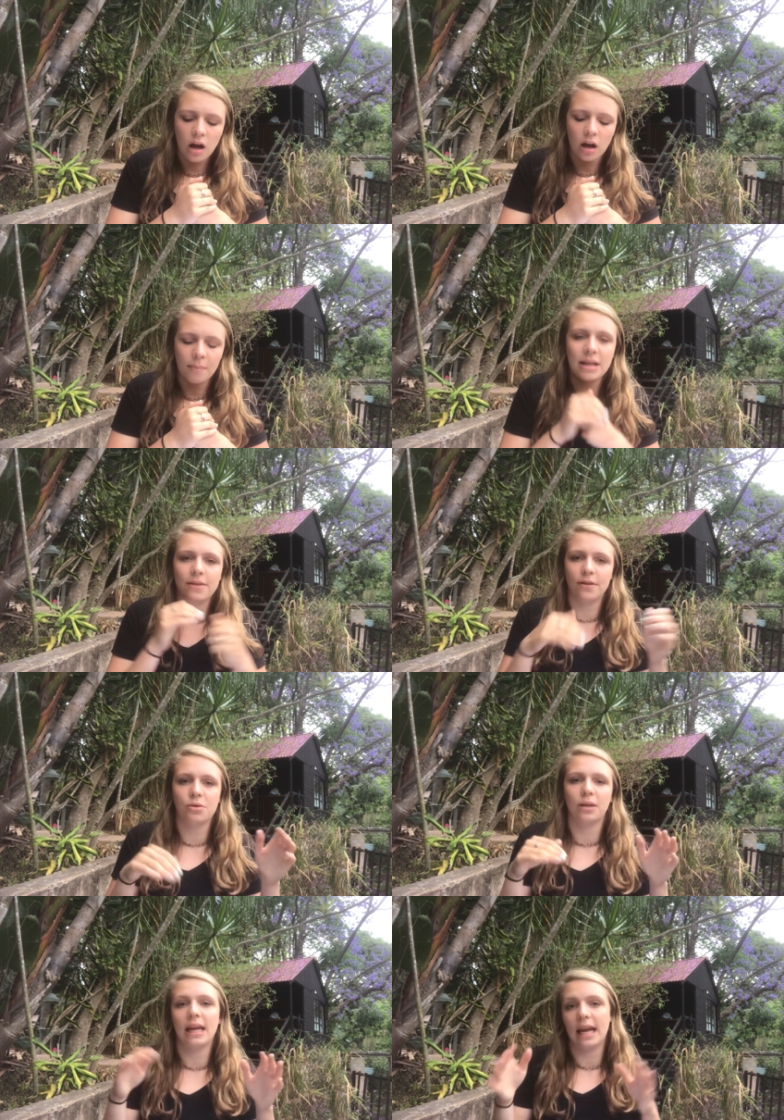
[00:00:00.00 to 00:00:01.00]
um,
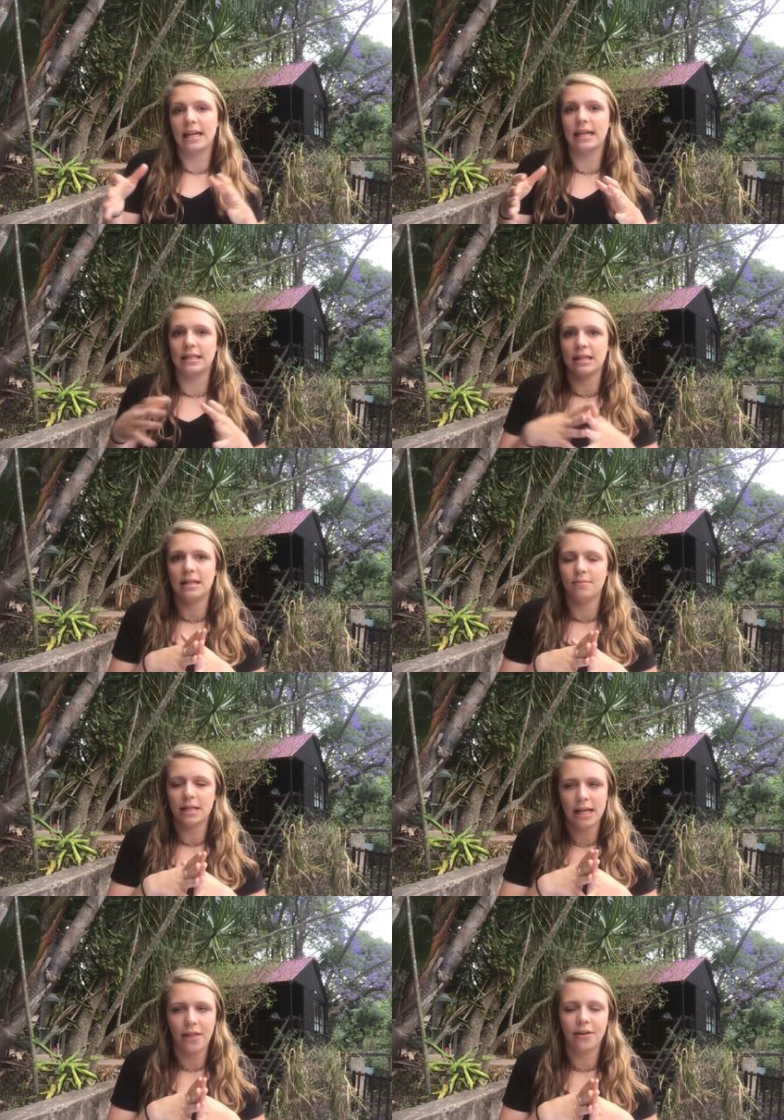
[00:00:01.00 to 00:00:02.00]
individually and as a team
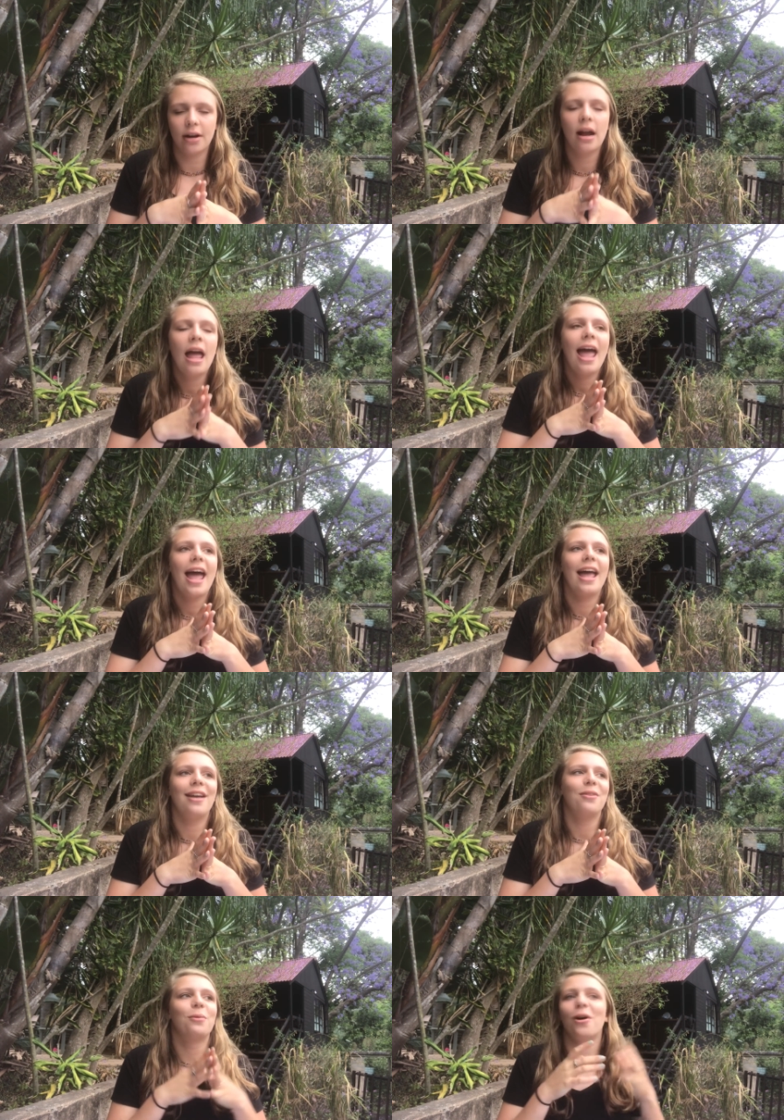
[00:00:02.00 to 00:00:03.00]
together.
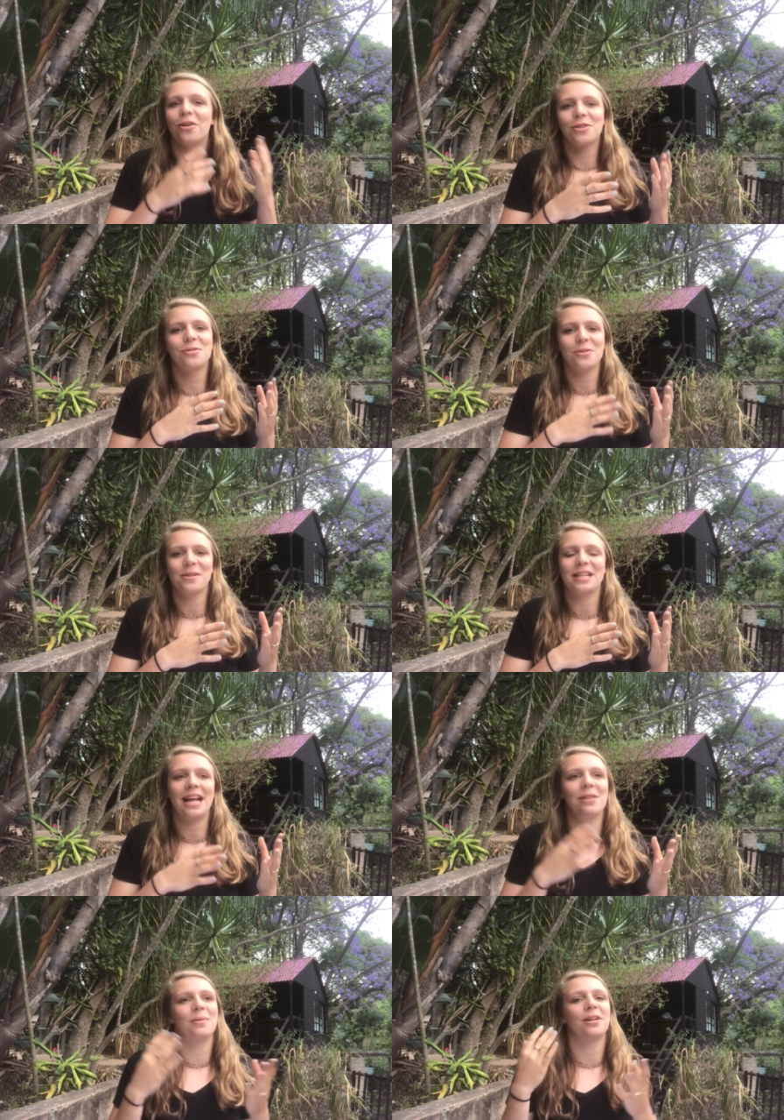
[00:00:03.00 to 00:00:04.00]
And we're also so
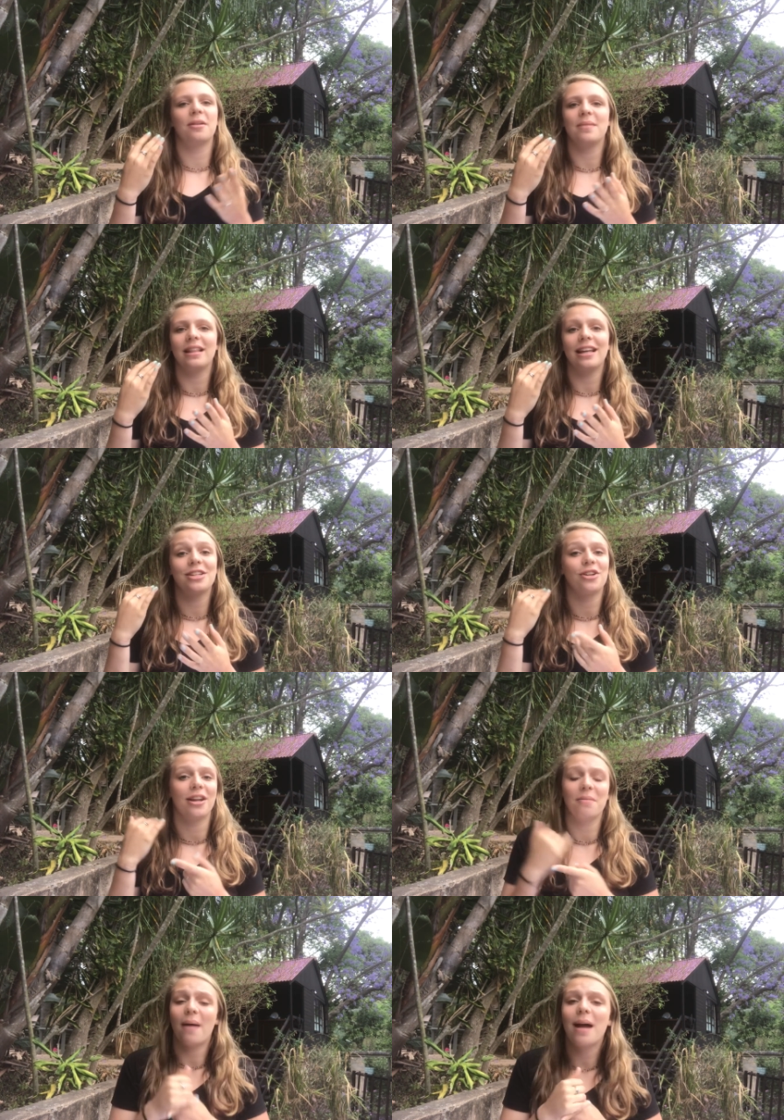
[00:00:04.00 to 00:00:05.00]
excited. We're going to be like
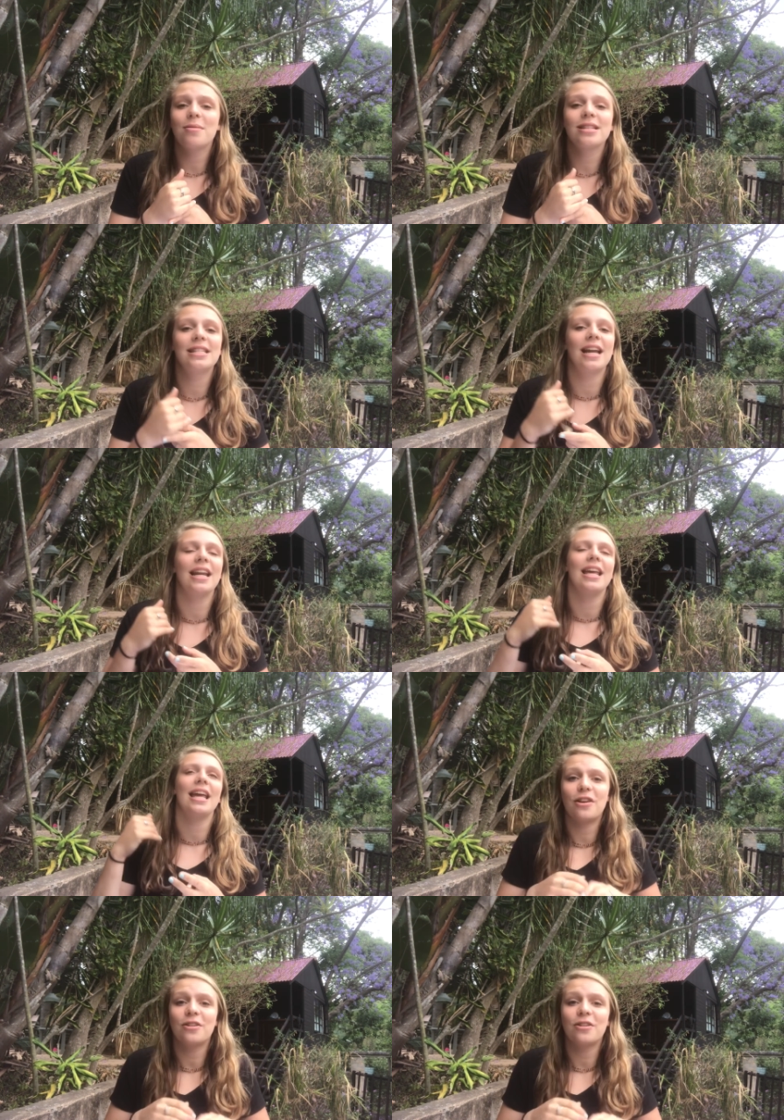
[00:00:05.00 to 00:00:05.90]
starting a Bible study.